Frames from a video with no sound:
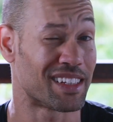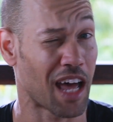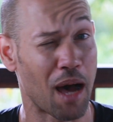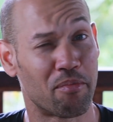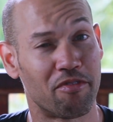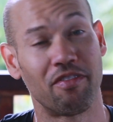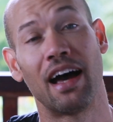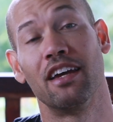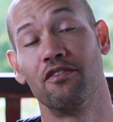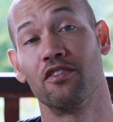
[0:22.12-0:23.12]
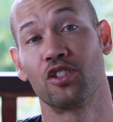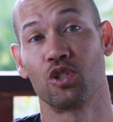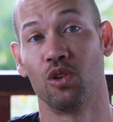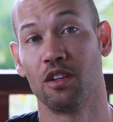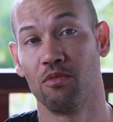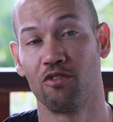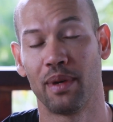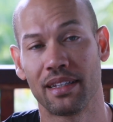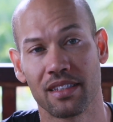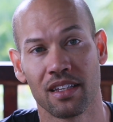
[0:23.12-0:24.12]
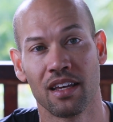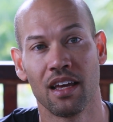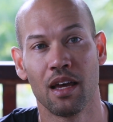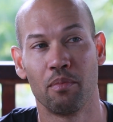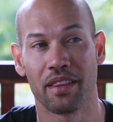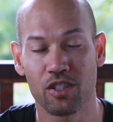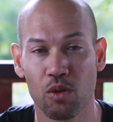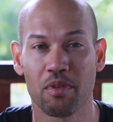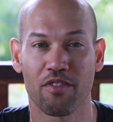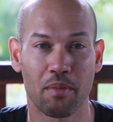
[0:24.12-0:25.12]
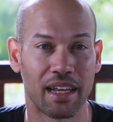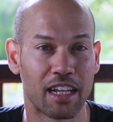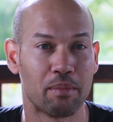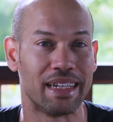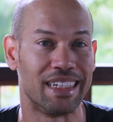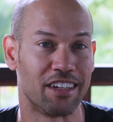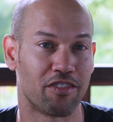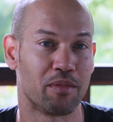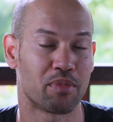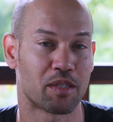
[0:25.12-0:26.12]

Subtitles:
my top 5 shoulder movements, but this will be from a little bit different